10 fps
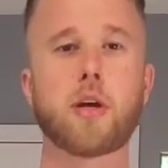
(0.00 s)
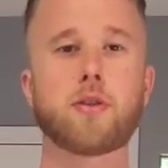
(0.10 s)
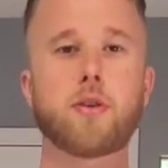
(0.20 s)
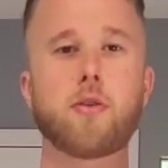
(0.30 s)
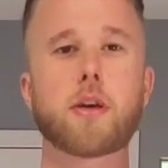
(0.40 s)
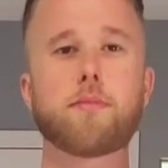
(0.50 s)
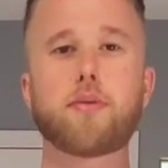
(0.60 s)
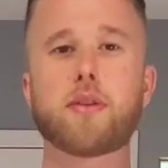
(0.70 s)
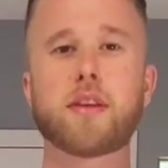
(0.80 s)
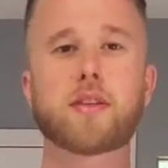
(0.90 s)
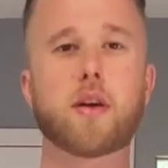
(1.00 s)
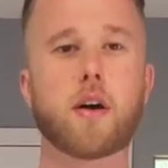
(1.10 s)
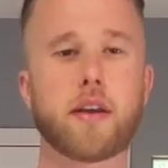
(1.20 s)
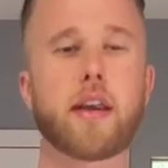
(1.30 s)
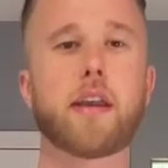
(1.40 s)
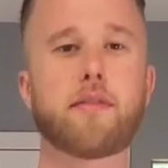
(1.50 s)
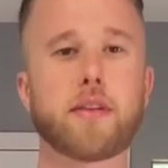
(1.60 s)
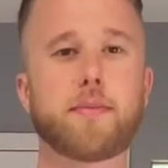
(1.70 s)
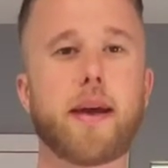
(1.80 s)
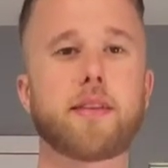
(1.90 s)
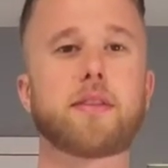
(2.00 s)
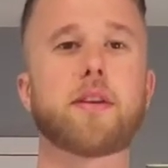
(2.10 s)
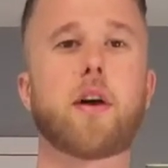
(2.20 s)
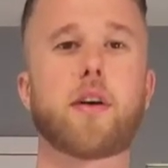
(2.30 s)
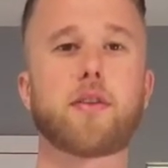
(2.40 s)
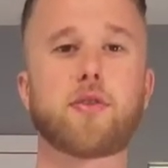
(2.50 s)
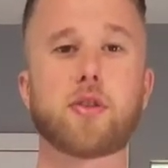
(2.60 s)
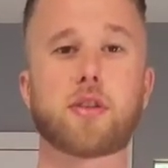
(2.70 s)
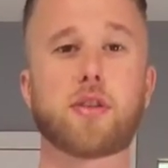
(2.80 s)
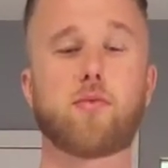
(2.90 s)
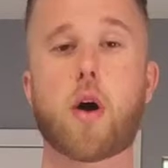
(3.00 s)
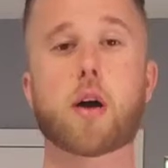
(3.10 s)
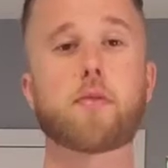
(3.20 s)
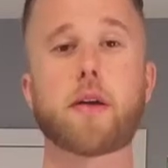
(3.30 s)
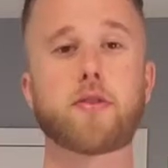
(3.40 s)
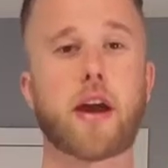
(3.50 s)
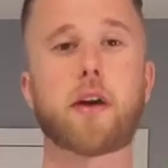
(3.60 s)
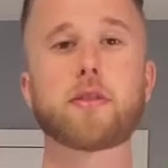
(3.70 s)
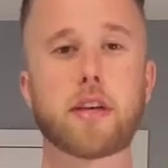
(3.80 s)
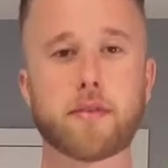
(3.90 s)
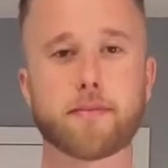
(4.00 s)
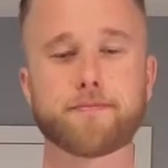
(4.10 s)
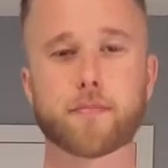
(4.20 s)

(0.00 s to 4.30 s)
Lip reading: So you can put this on and any of these bands on just to walk around your house even.